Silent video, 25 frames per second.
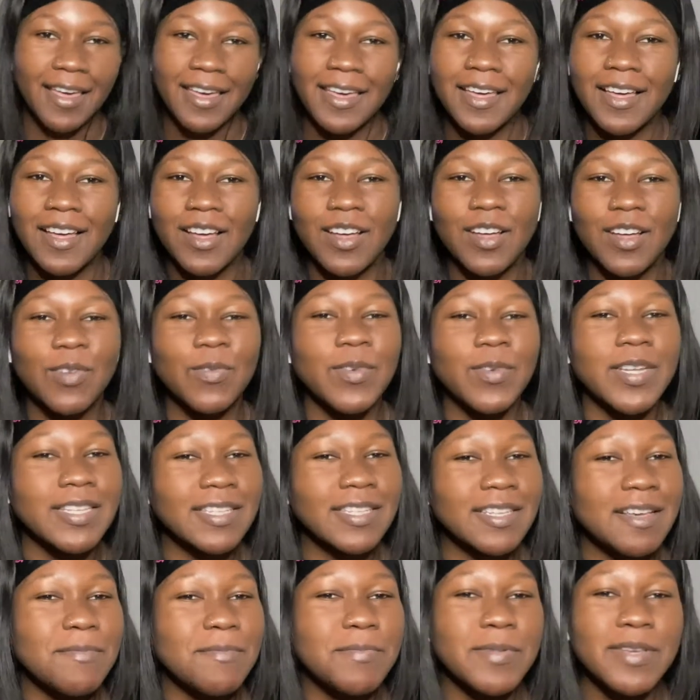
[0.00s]
y'all,
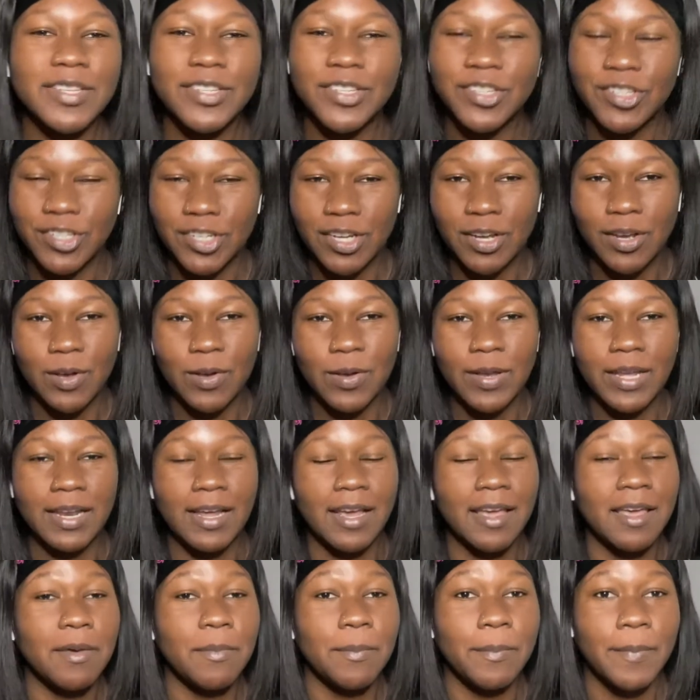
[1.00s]
what's up? It's Joe
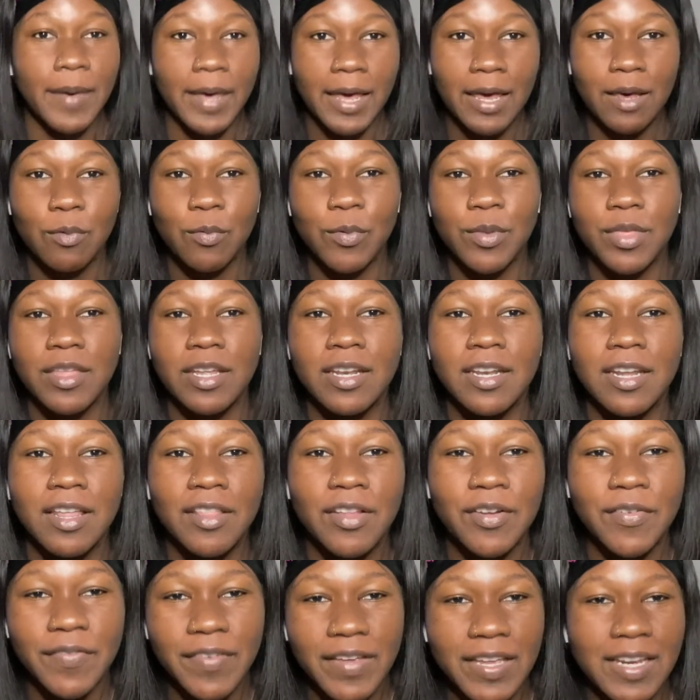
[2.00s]
and I am back with
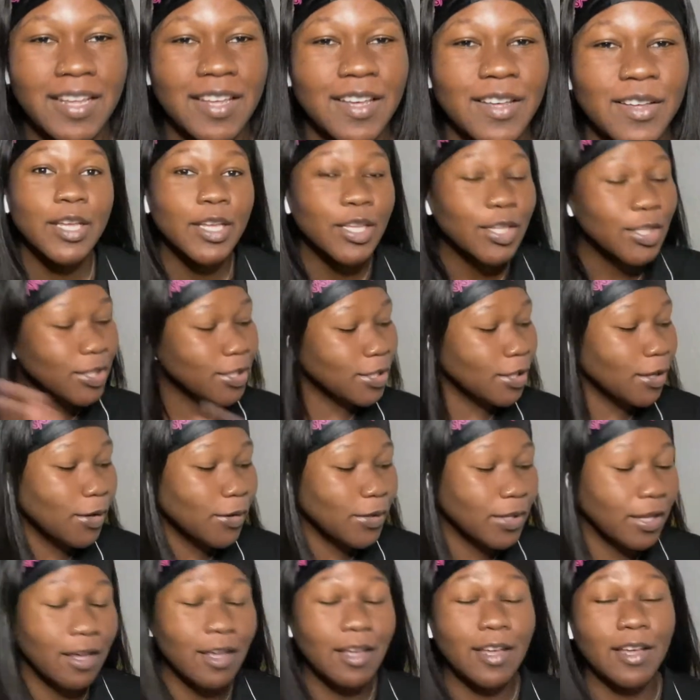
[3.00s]
another video.
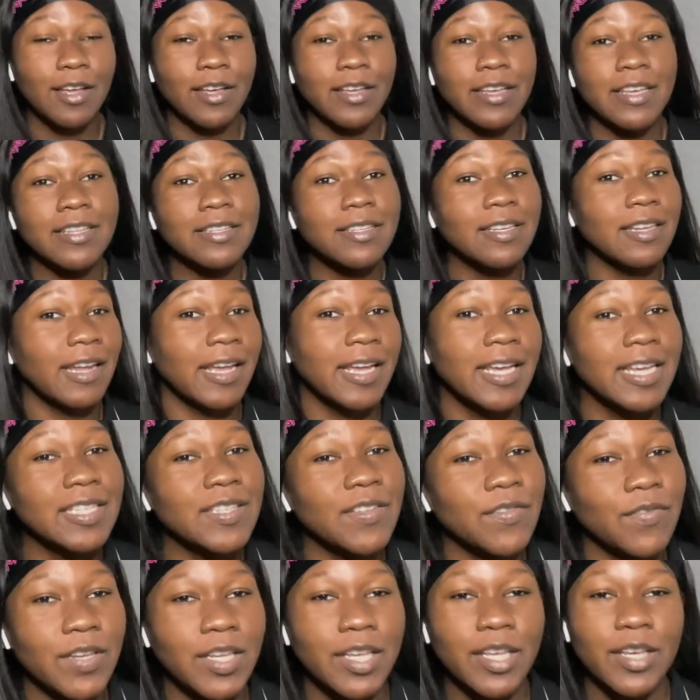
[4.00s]
So y'all, in
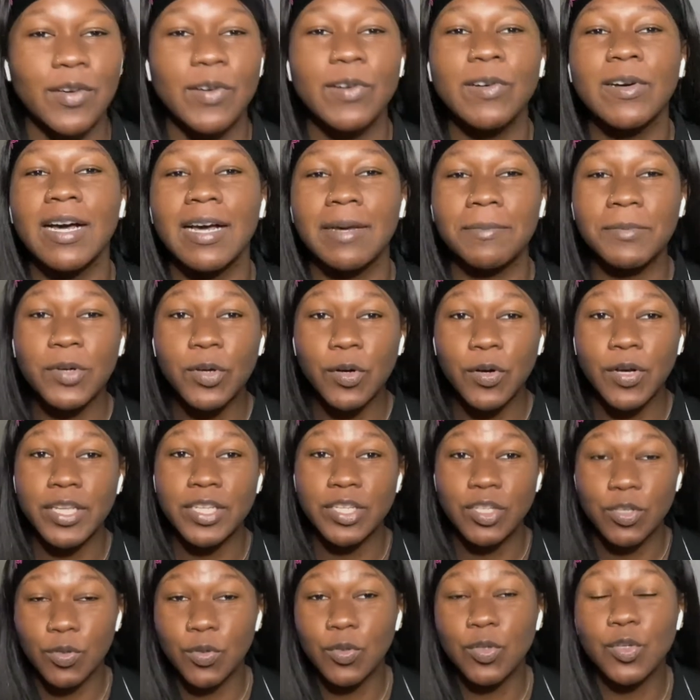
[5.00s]
today's video, I'm
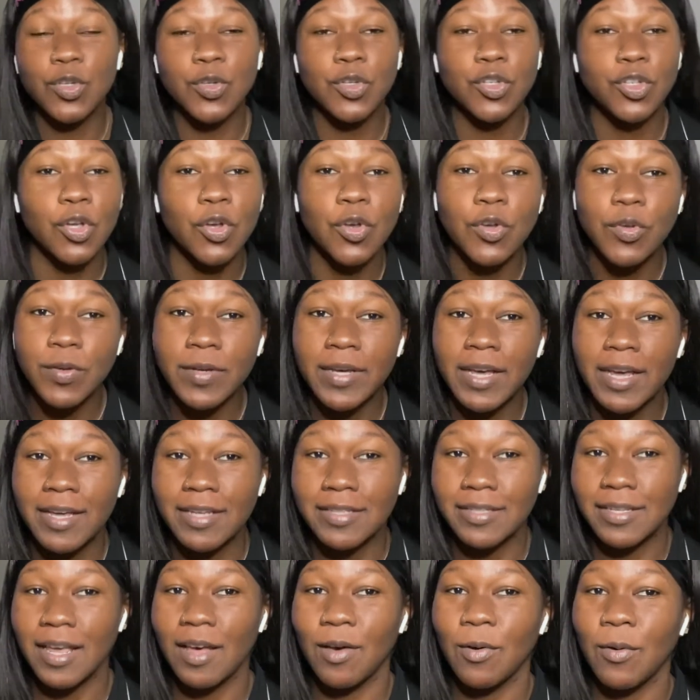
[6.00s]
going to show you
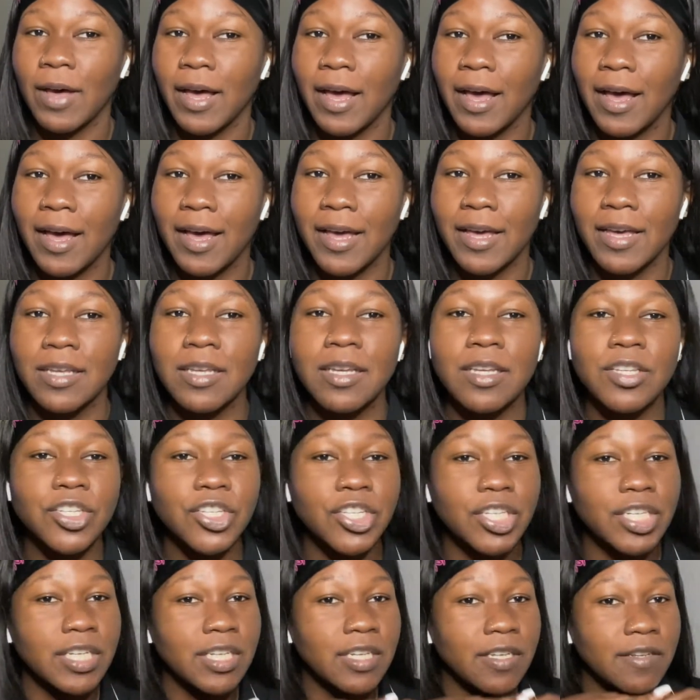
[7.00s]
guys how I
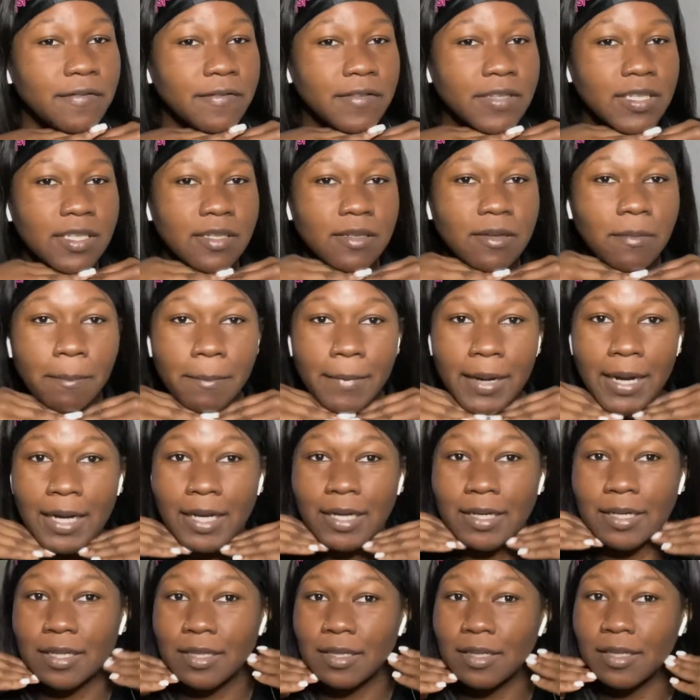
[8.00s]
achieved
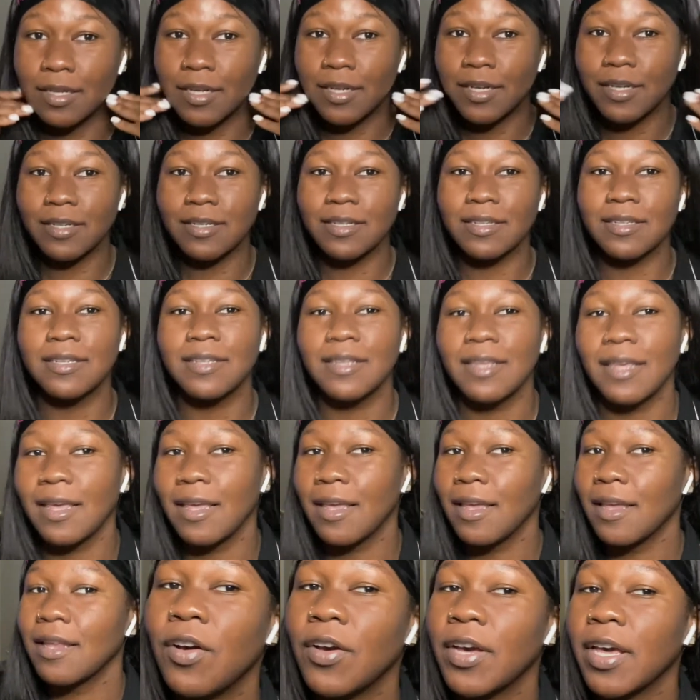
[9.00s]
my clear
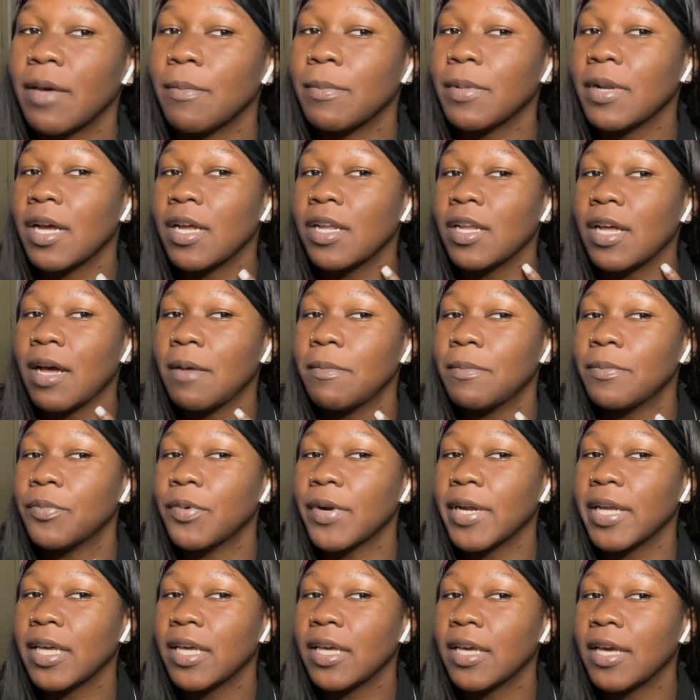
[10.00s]
skin. Okay, but I'm
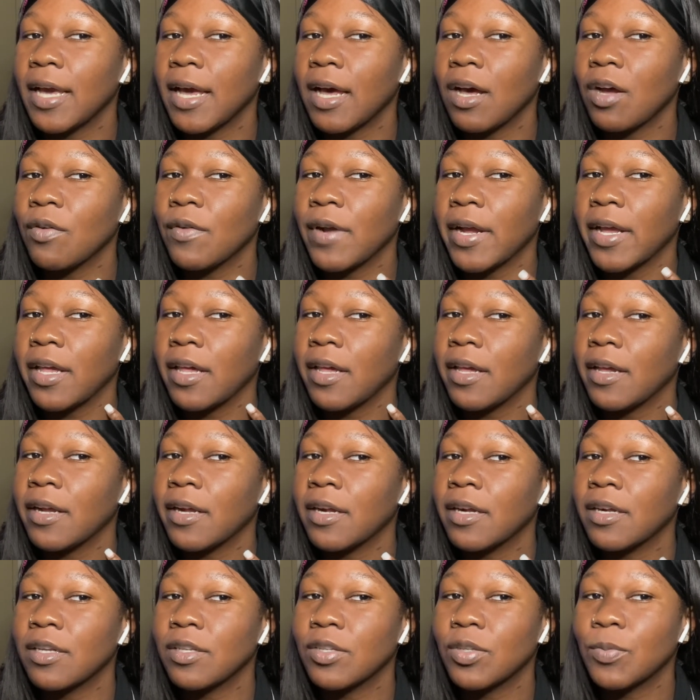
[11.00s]
breaking out right
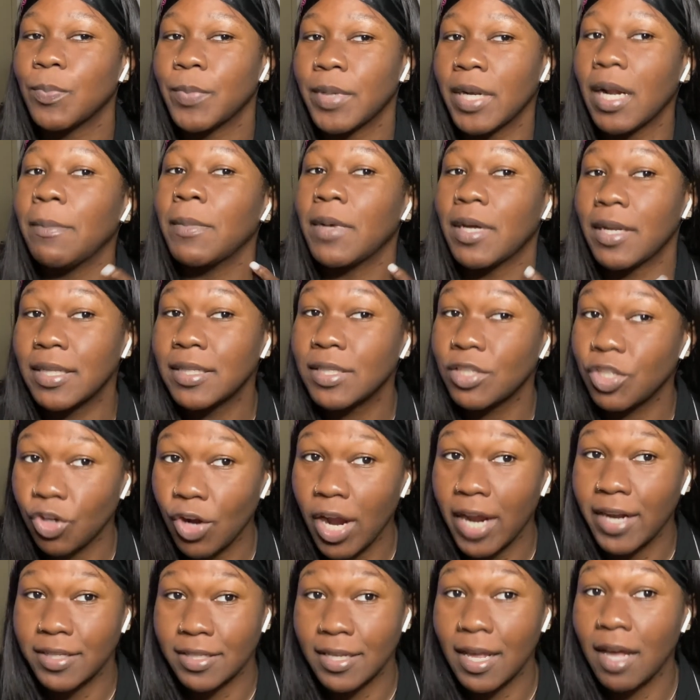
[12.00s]
here, but I'm gonna
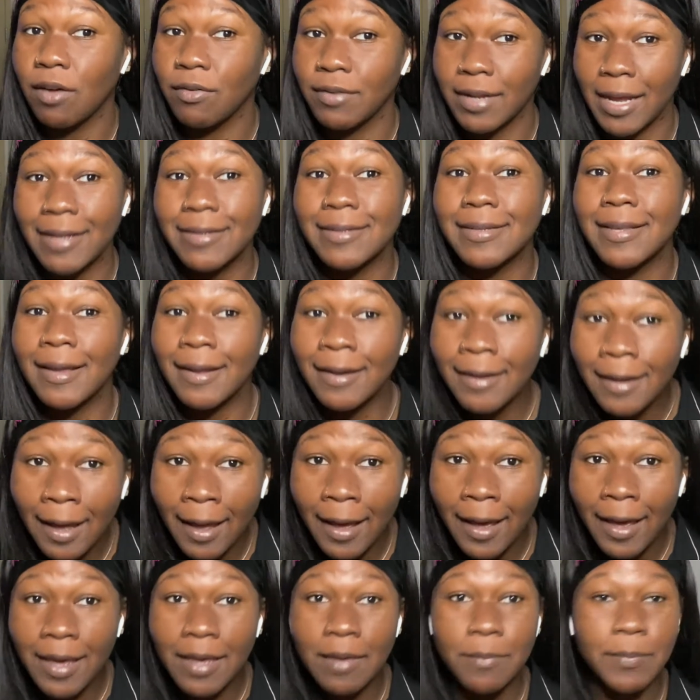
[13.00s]
try to tackle that
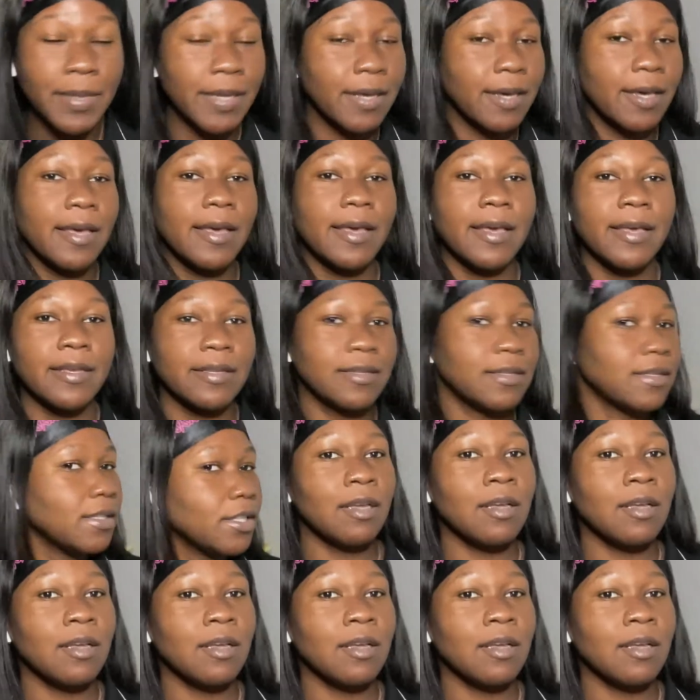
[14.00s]
tonight because